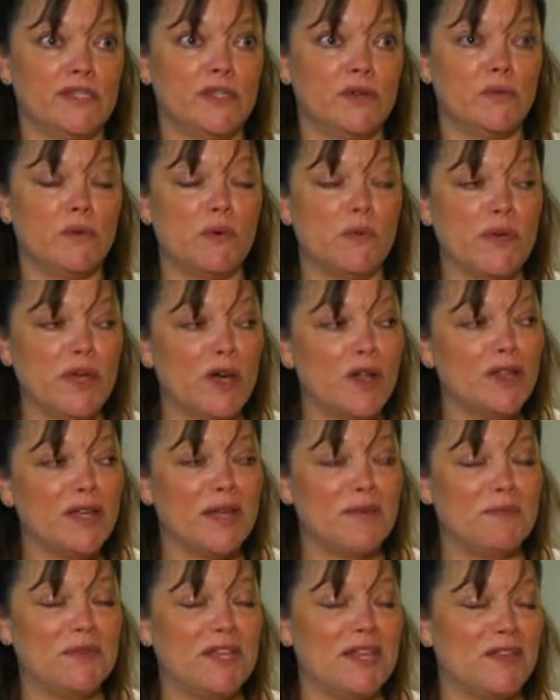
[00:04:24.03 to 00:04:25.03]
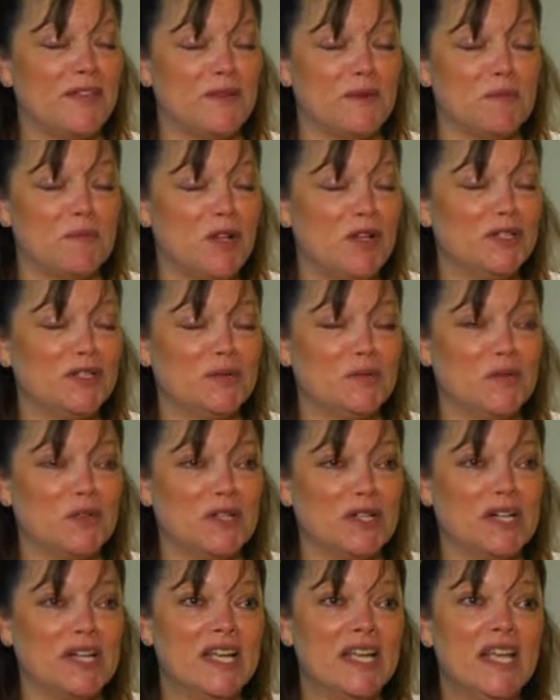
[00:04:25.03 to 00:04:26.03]
So when we all came together in
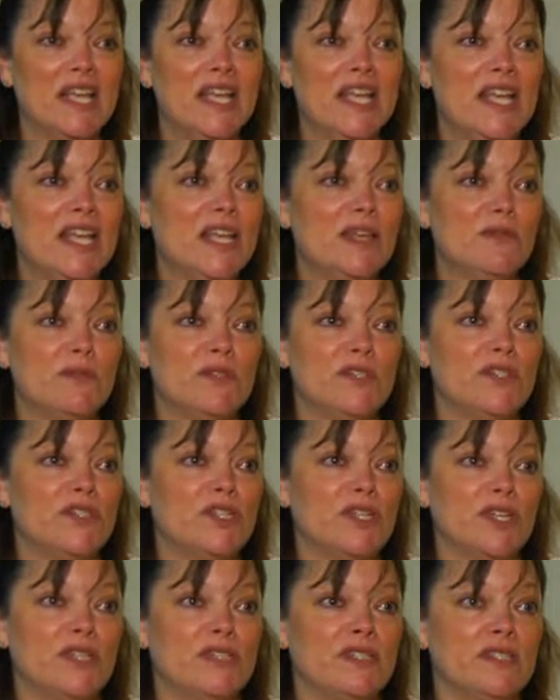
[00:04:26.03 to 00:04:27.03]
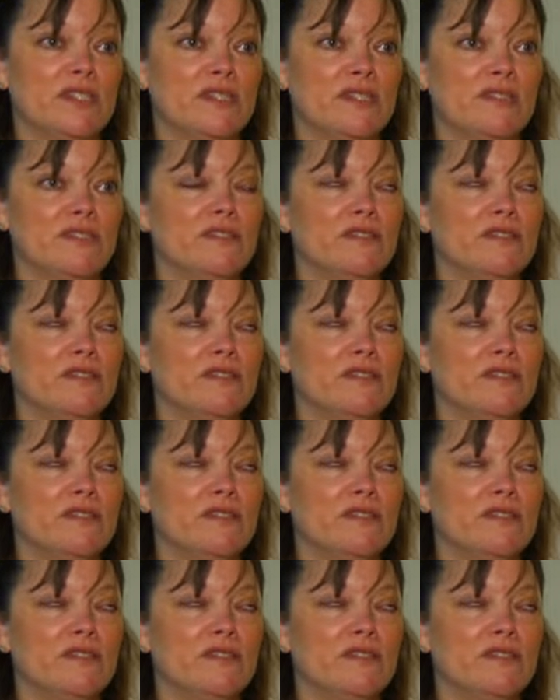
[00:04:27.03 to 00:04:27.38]
Baltimore, it was just